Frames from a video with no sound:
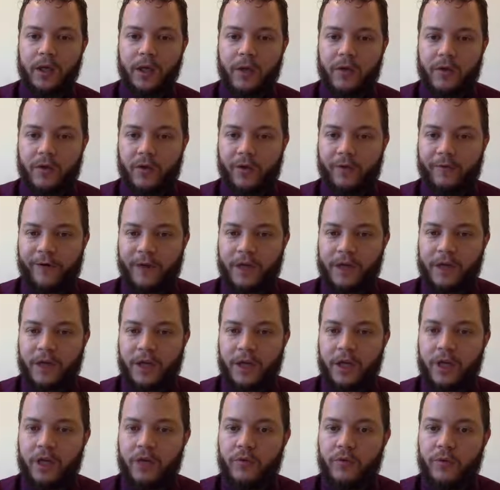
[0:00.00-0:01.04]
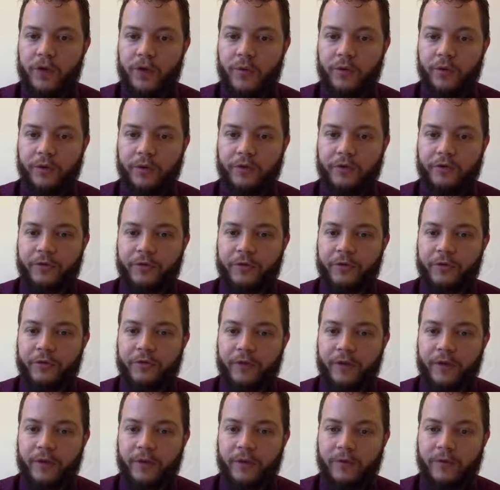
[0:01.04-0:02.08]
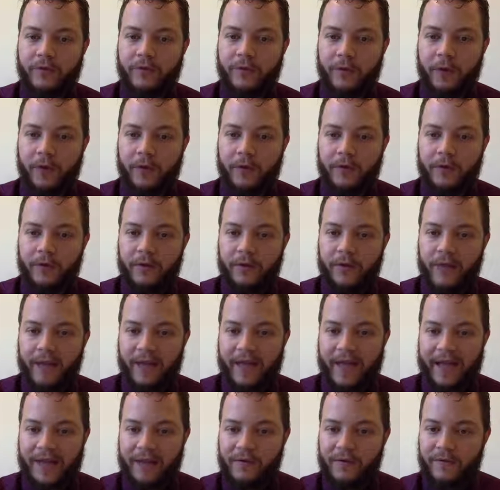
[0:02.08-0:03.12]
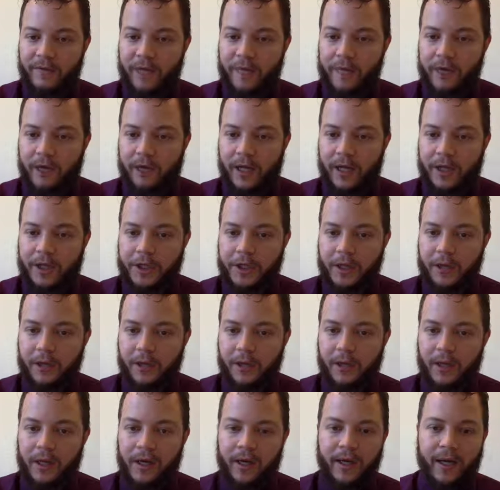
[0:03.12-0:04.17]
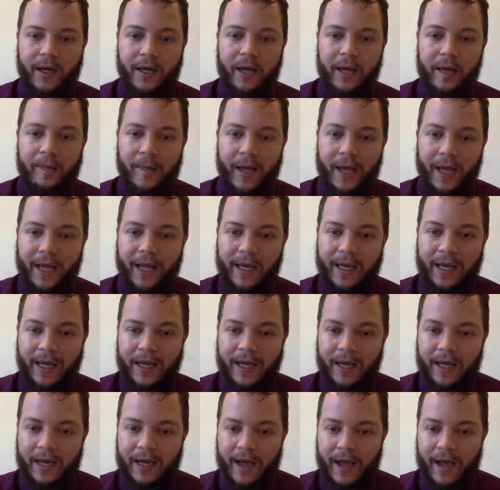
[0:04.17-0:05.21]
So if I set u equal to true and v equal to false, the class of them is logical, and I get